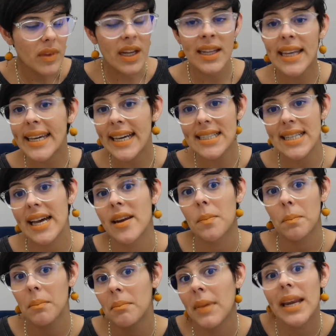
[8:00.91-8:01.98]
like I said,
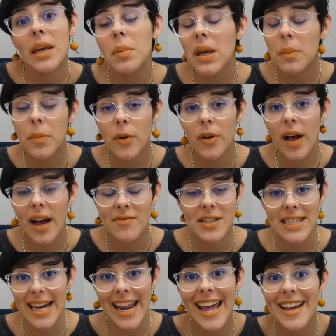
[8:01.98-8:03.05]
many people have
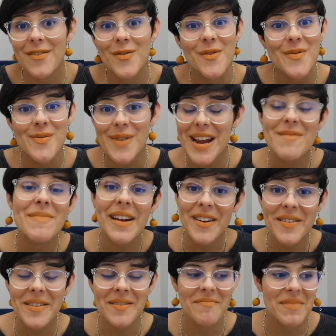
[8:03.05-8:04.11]
said it way
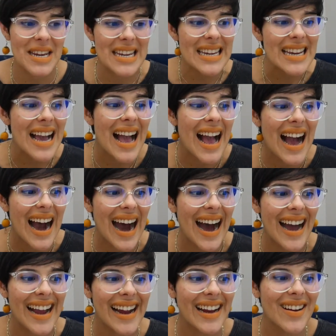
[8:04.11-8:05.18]
better than me.
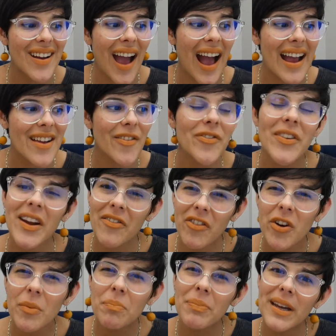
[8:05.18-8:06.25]
I've
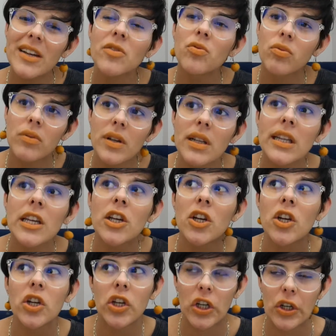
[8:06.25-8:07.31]
never been really
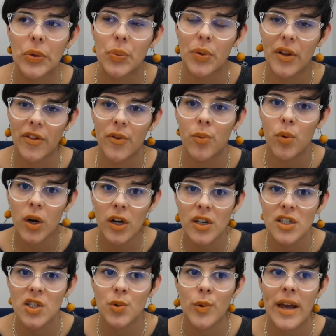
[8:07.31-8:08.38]
good with
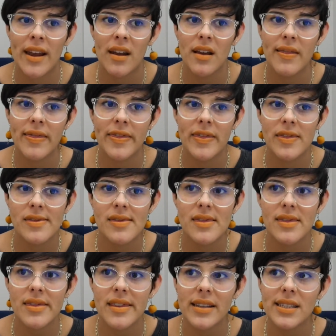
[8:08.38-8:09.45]
words when
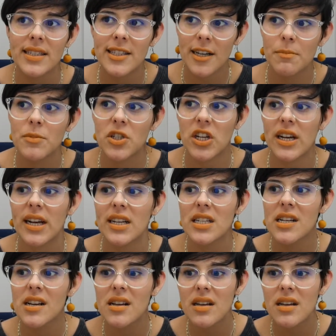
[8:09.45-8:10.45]
the subject